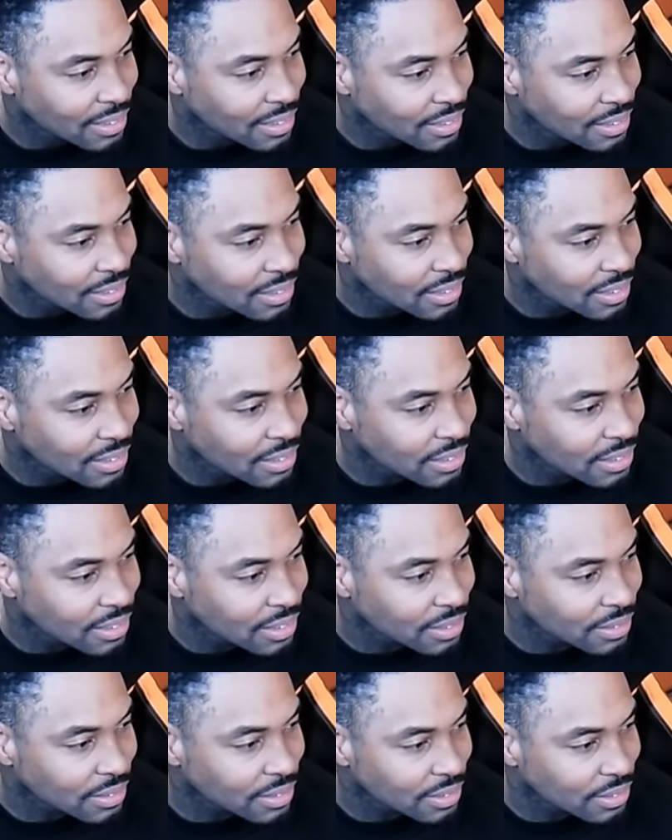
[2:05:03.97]
Let's
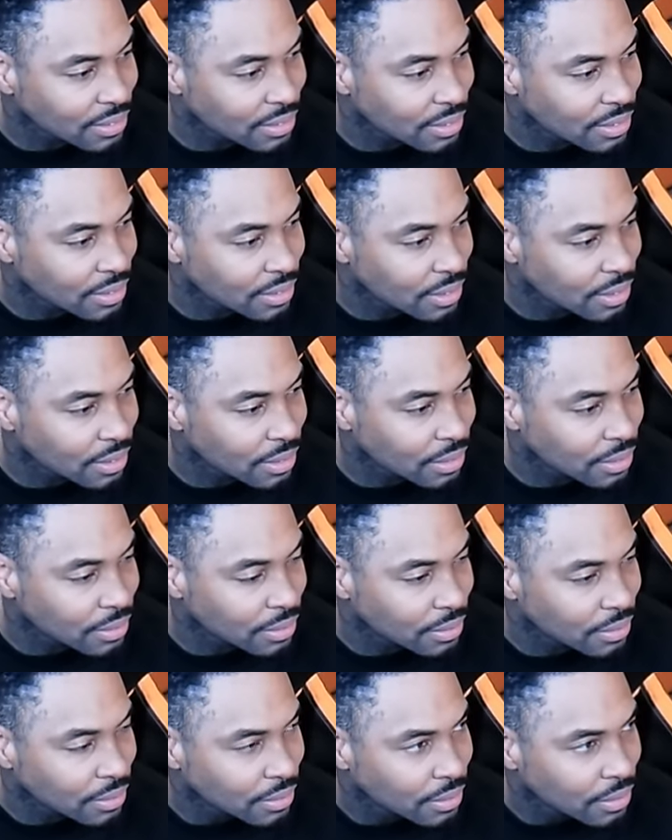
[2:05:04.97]
see what's going
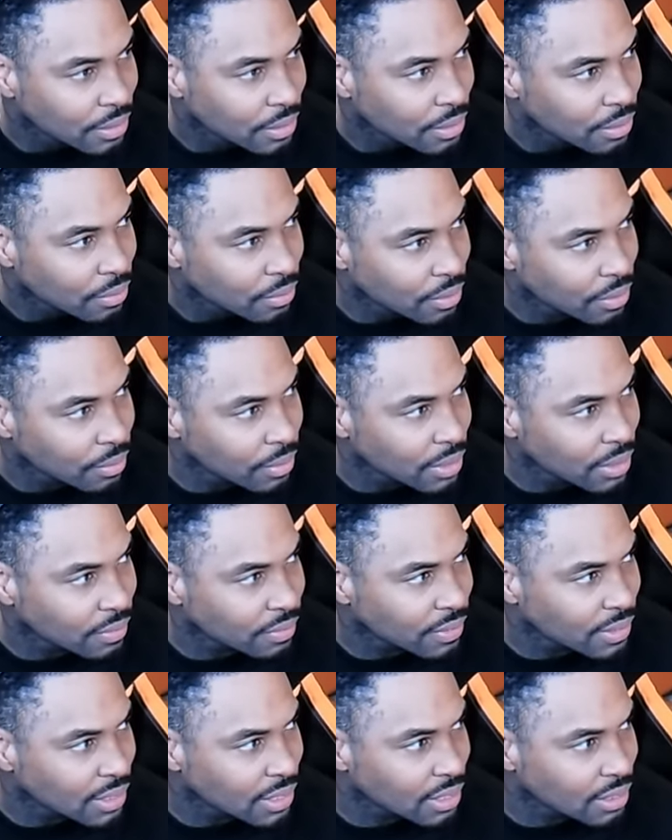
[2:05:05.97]
on. We really
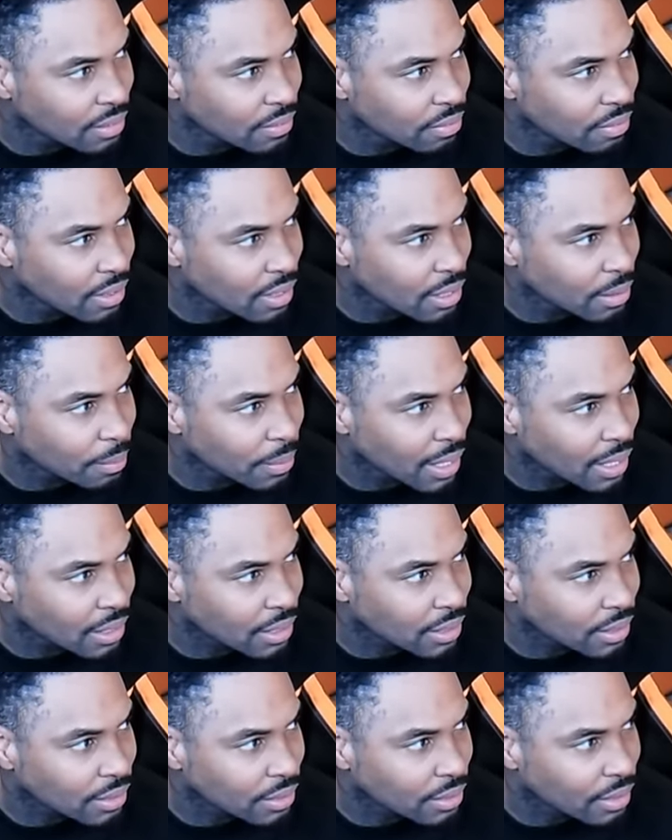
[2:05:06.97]
finna get the fuck up out
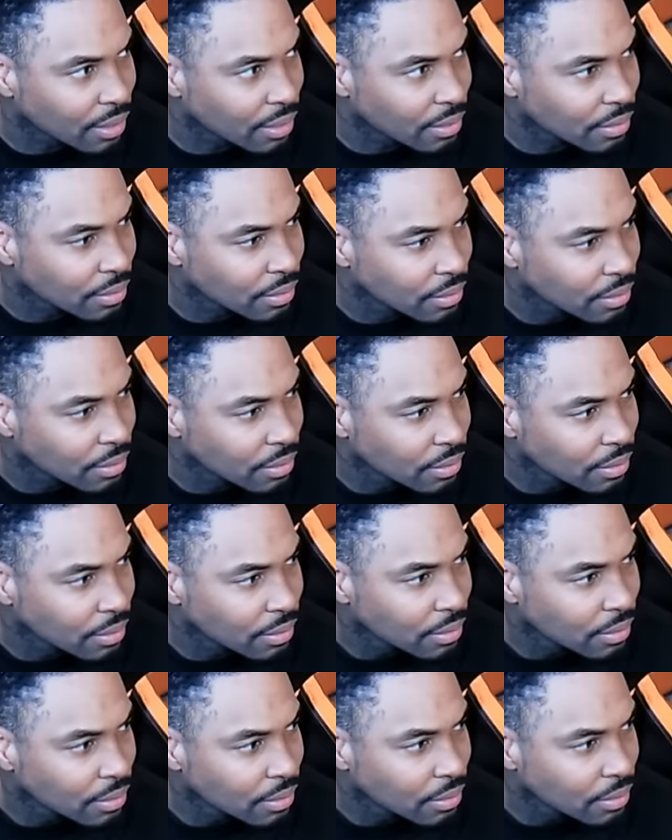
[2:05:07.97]
of here though. Oh,
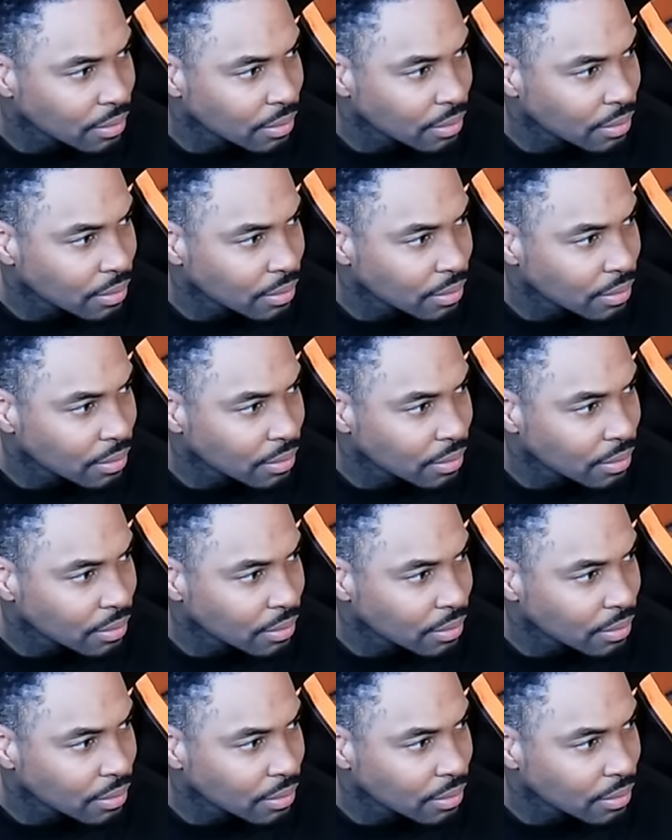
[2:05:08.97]
you gotta get